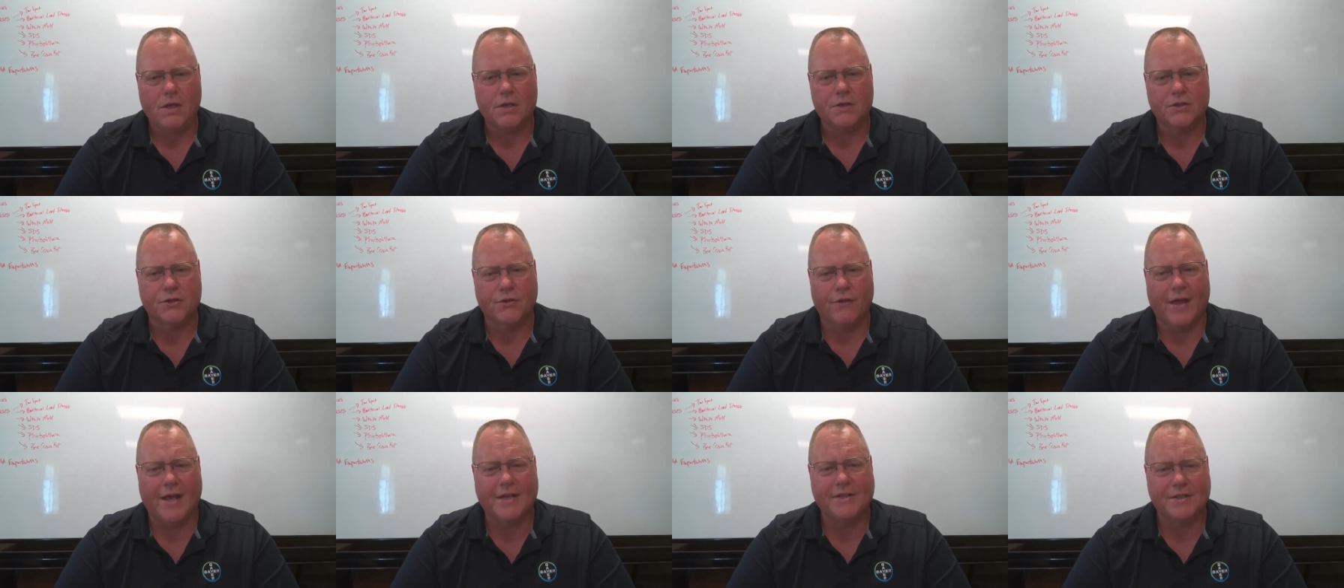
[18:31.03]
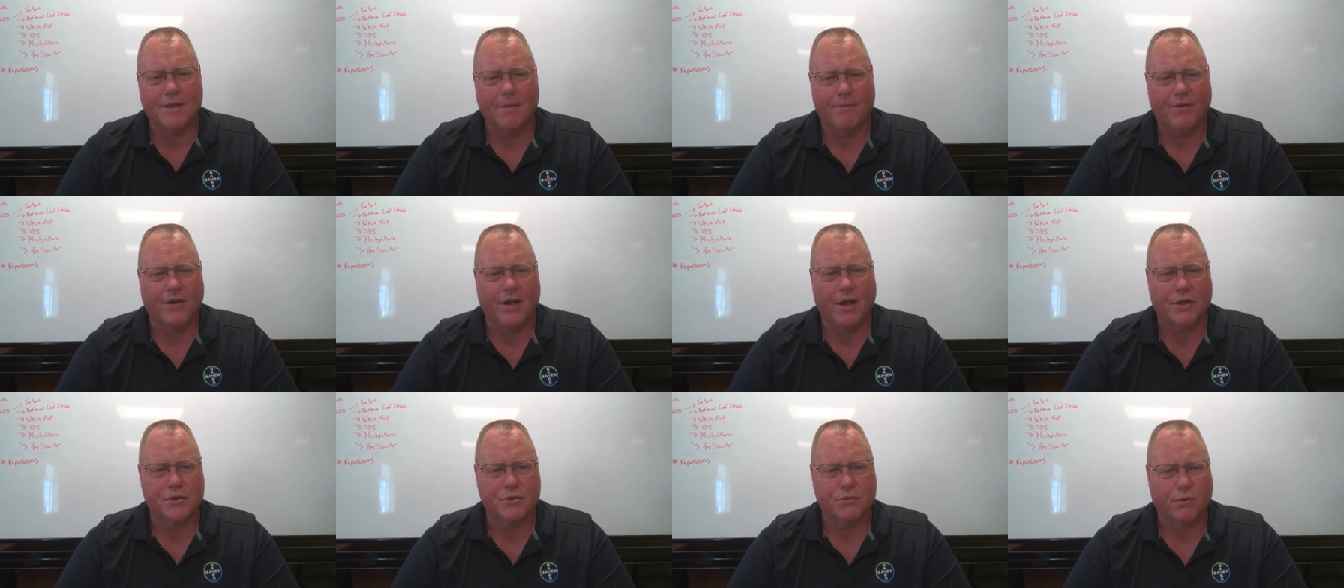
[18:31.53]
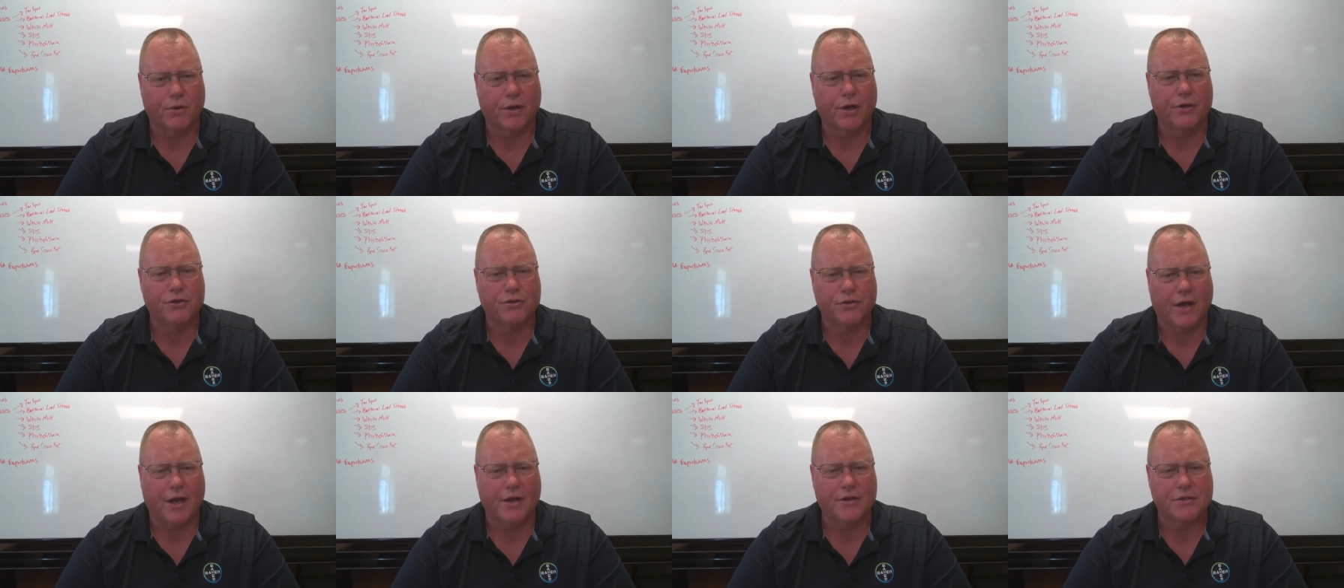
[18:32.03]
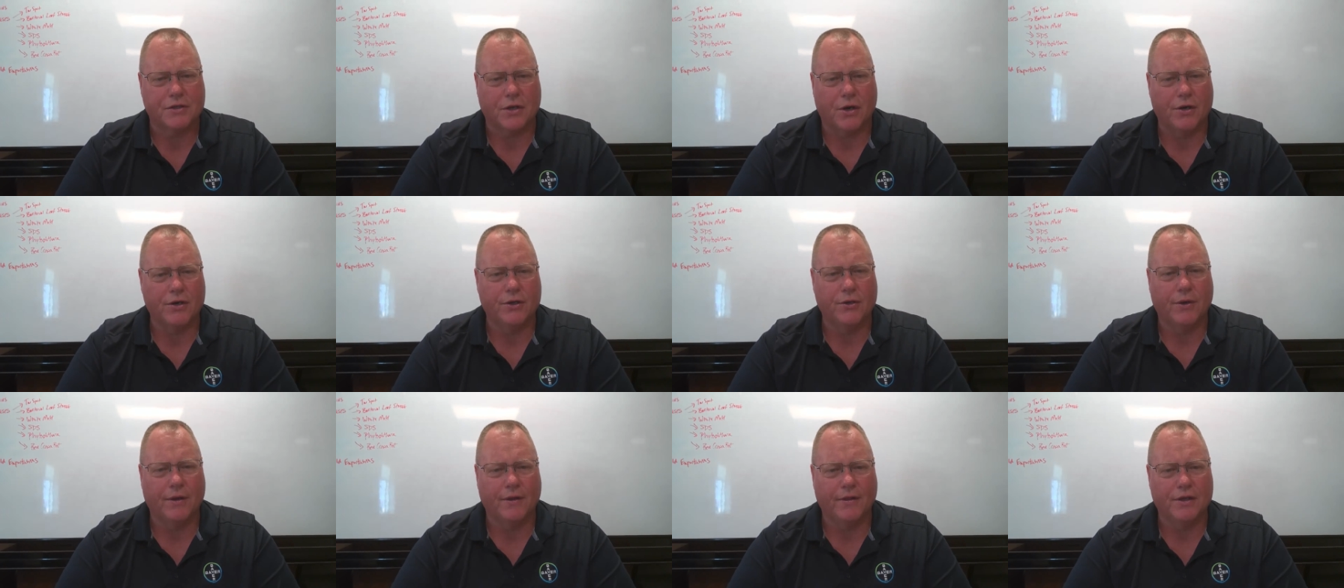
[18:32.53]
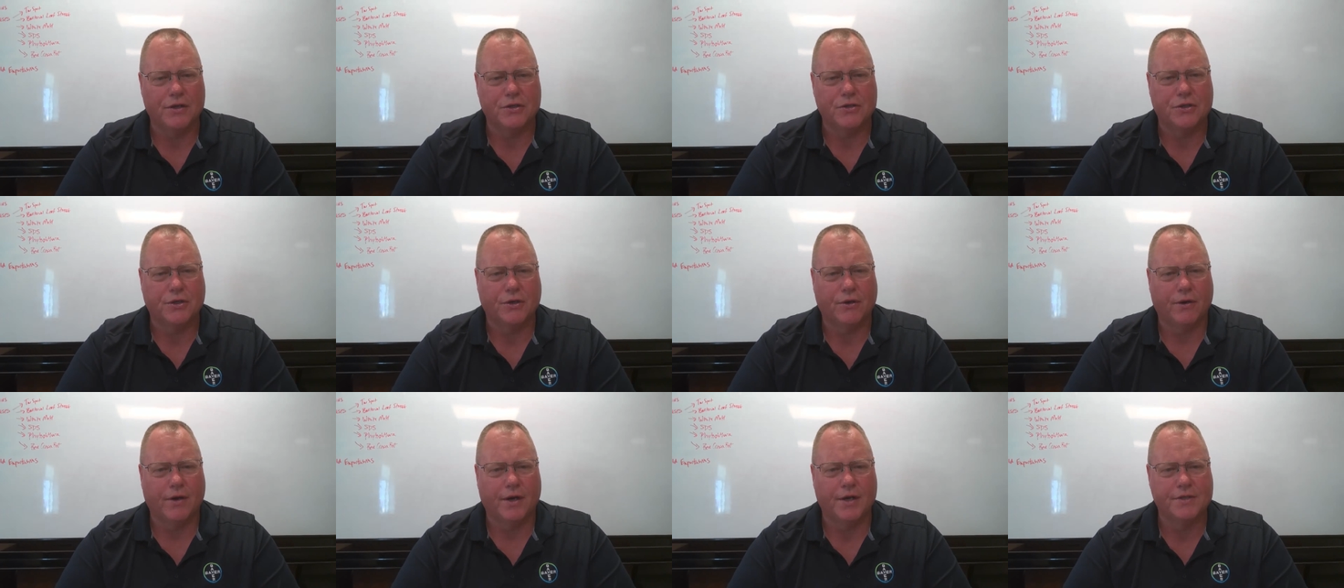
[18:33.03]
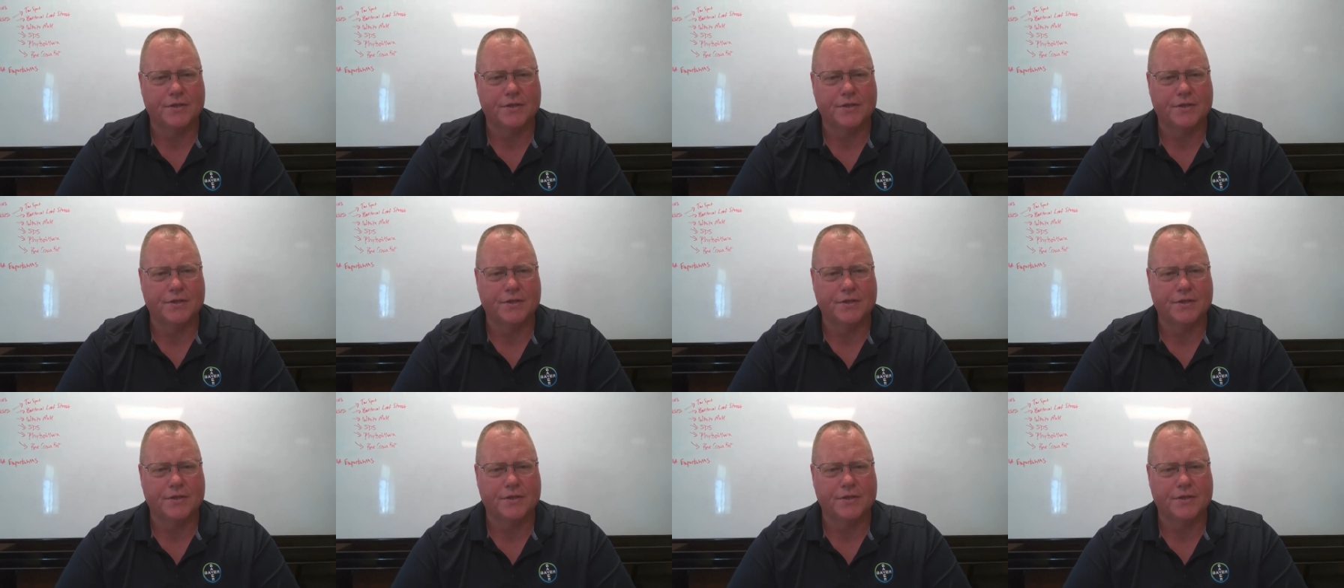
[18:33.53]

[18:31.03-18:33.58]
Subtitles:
so that's something else we're going to try to start doing this year.